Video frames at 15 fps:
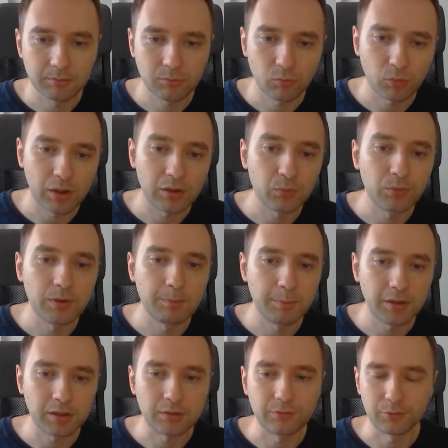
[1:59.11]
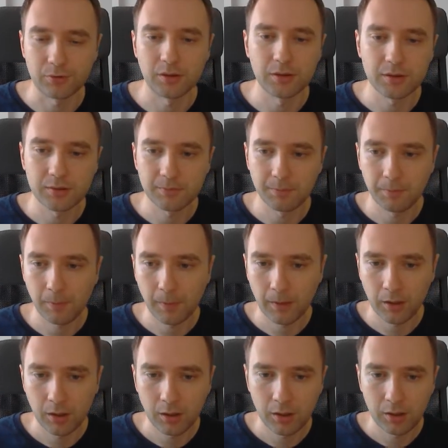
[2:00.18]
what we built for this.
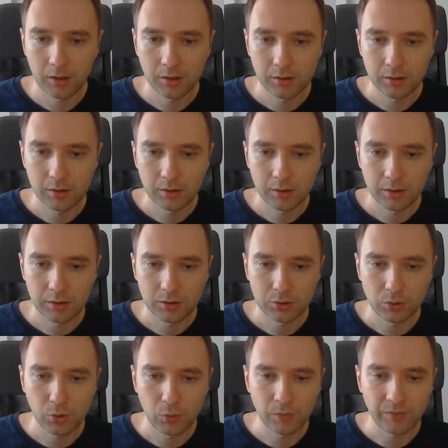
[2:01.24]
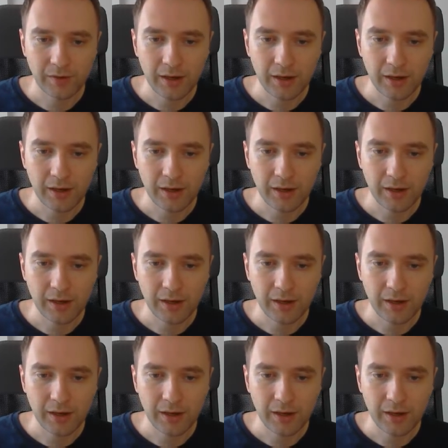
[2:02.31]
So we've